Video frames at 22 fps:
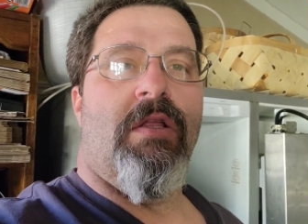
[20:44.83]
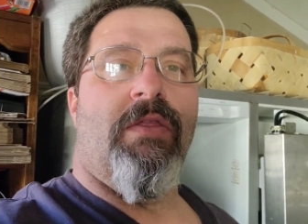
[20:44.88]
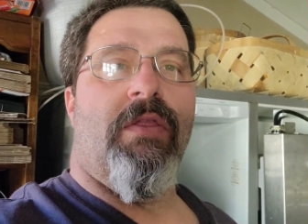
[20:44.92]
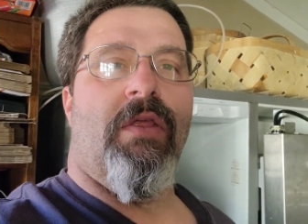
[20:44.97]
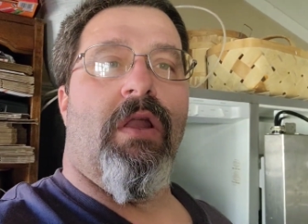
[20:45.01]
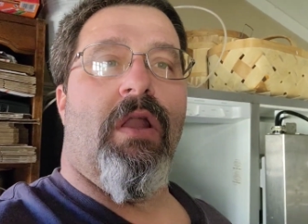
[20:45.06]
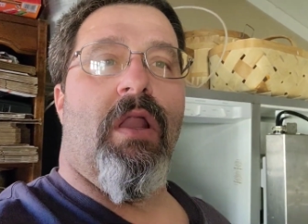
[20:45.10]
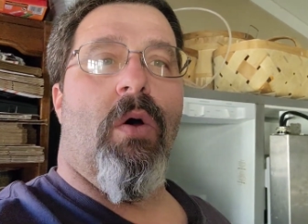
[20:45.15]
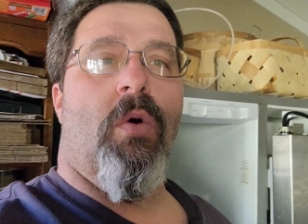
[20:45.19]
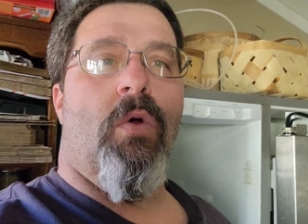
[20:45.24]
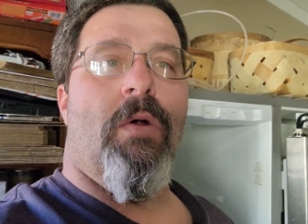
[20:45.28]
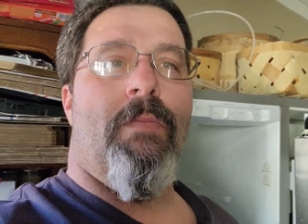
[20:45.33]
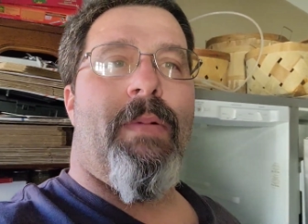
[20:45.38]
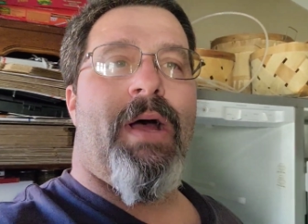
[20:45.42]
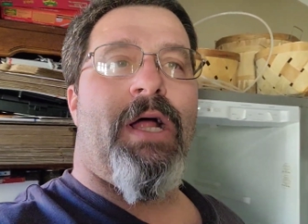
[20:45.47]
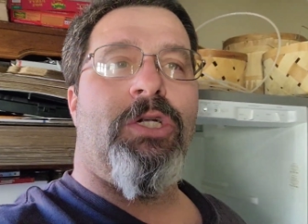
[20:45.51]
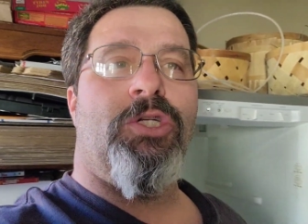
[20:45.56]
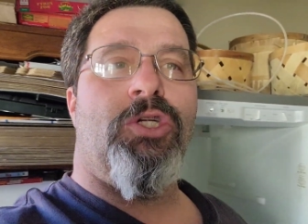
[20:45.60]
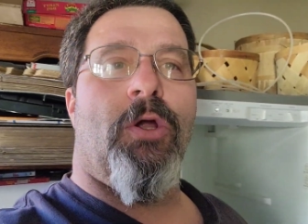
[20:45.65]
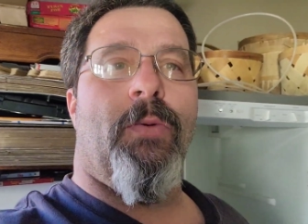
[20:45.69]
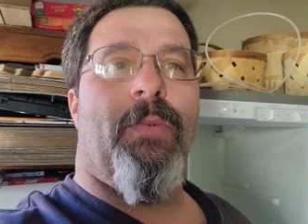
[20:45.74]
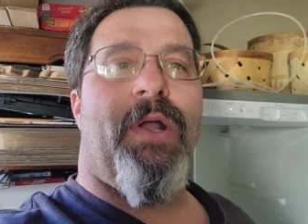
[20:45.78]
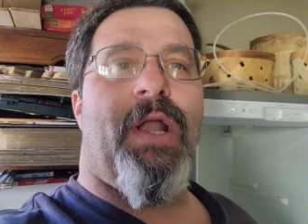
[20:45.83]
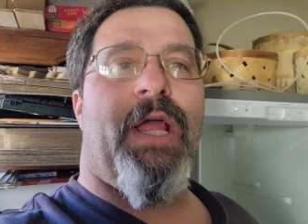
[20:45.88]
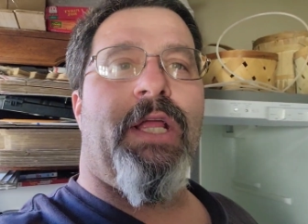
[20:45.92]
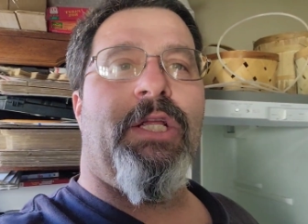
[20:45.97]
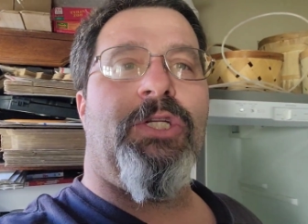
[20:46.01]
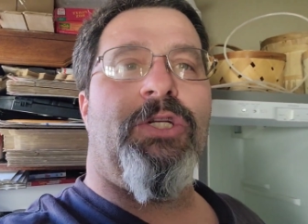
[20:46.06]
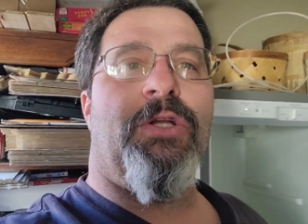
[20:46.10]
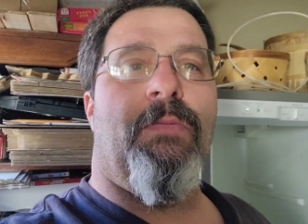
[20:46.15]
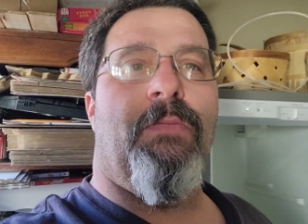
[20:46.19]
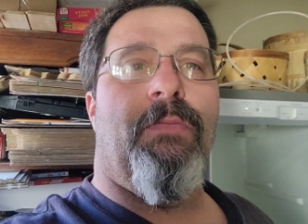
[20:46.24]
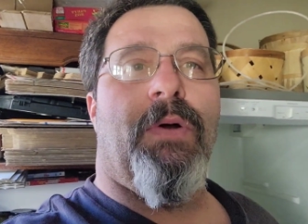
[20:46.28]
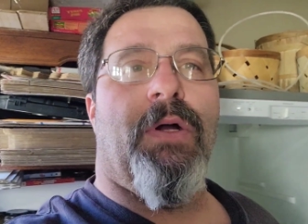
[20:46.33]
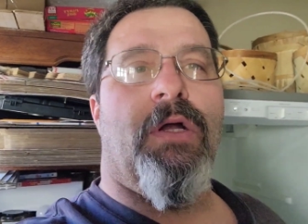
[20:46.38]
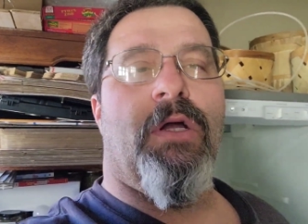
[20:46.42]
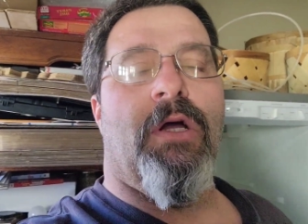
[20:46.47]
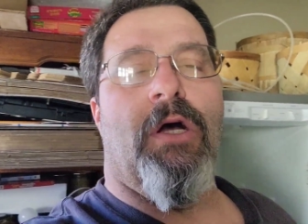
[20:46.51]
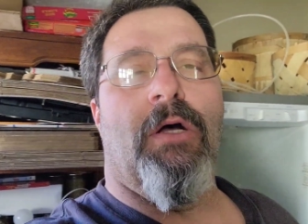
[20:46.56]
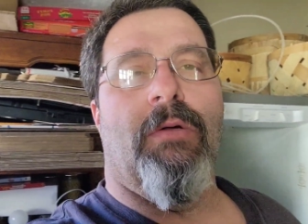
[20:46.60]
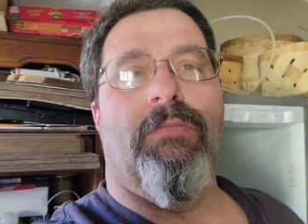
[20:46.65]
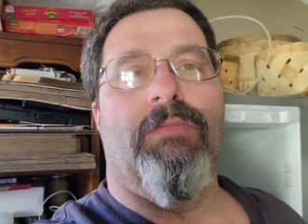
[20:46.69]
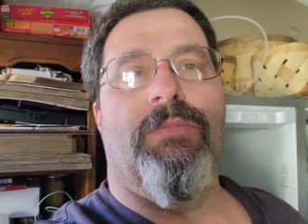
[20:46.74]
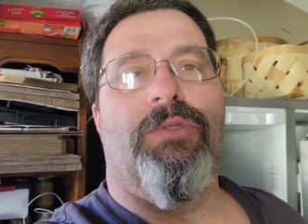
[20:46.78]
the lower my germination
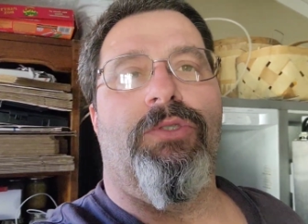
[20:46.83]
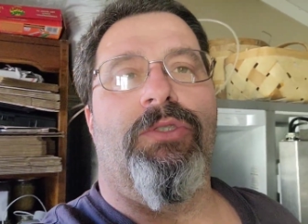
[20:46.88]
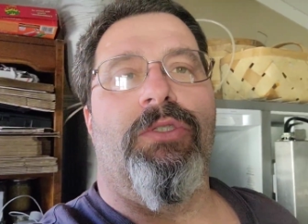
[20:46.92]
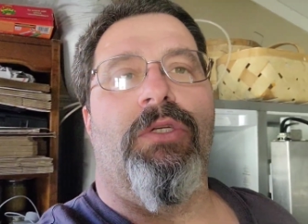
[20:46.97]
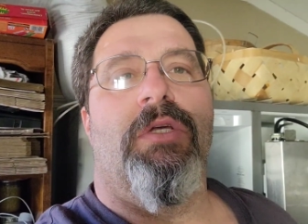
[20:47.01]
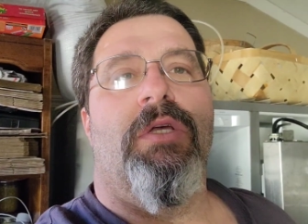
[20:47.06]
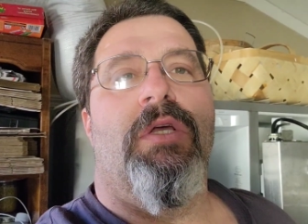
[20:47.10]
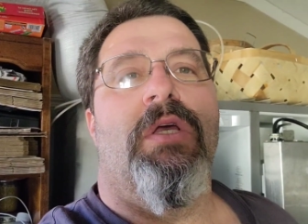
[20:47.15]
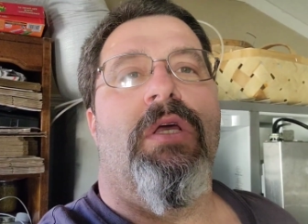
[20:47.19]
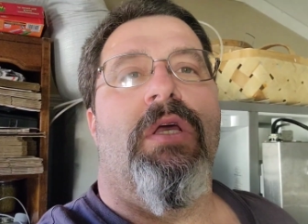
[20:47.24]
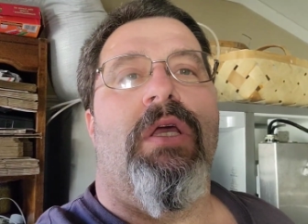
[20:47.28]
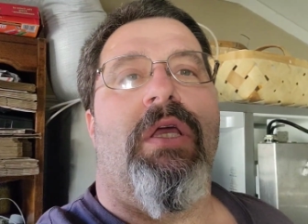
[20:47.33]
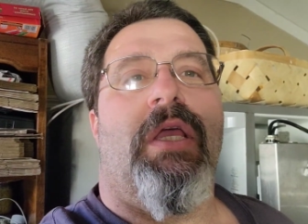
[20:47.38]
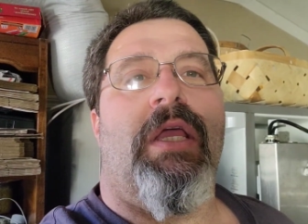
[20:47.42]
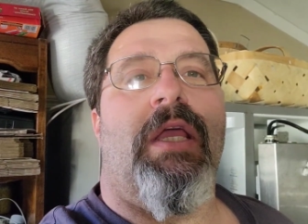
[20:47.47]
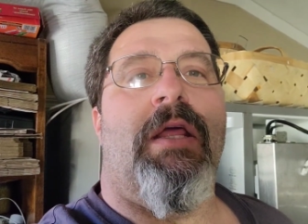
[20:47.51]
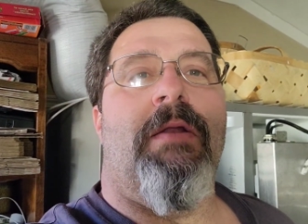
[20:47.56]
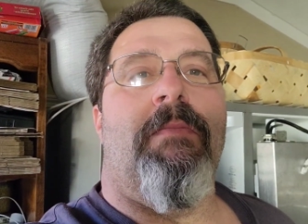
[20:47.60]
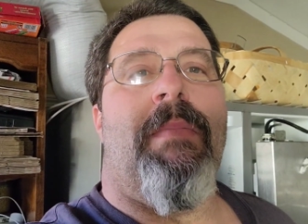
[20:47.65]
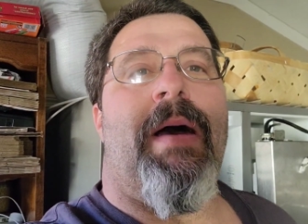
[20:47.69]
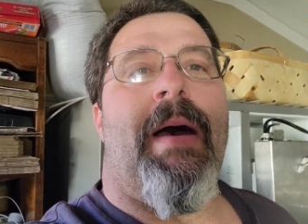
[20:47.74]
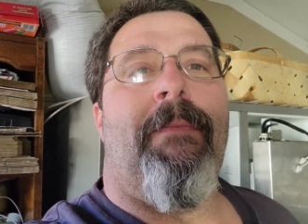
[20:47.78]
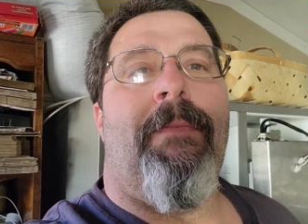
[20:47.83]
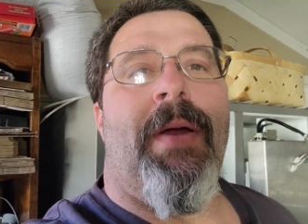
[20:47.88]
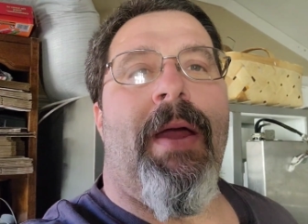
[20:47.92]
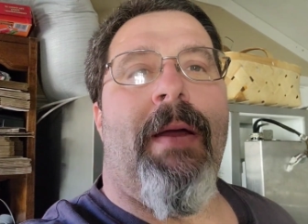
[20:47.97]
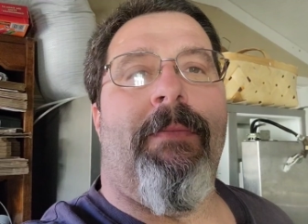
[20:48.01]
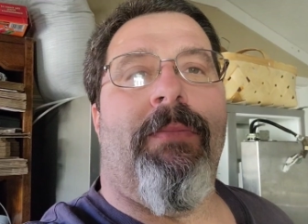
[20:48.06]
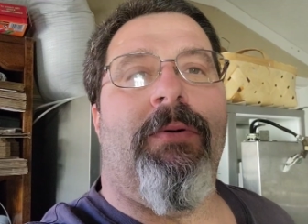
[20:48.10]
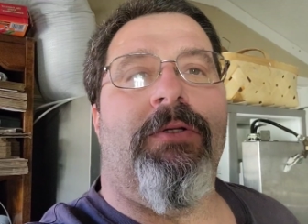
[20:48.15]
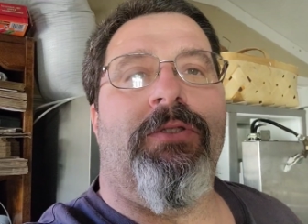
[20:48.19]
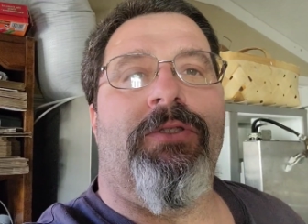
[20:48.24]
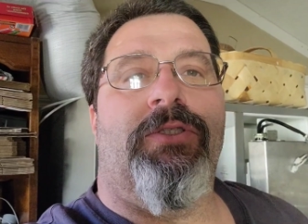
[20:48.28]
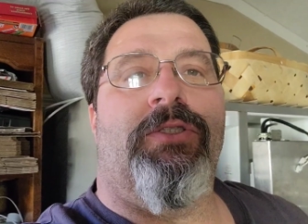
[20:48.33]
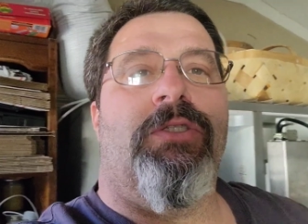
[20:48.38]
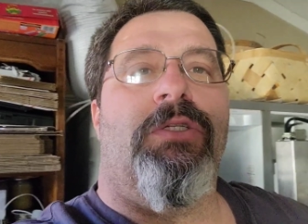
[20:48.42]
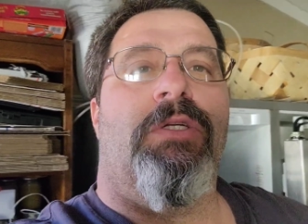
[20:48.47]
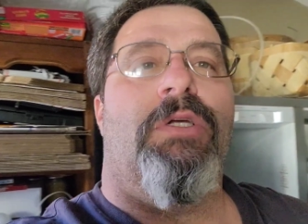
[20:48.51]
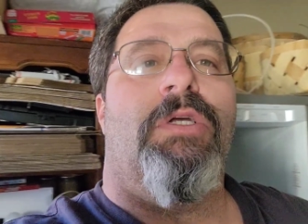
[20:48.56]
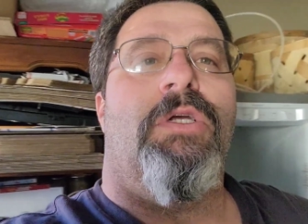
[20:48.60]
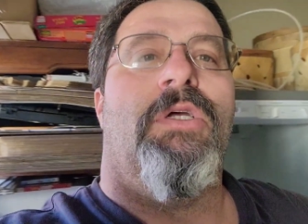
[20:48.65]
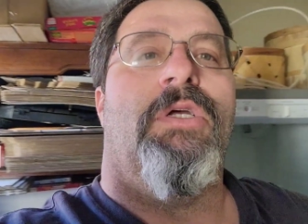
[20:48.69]
becomes in my peppers.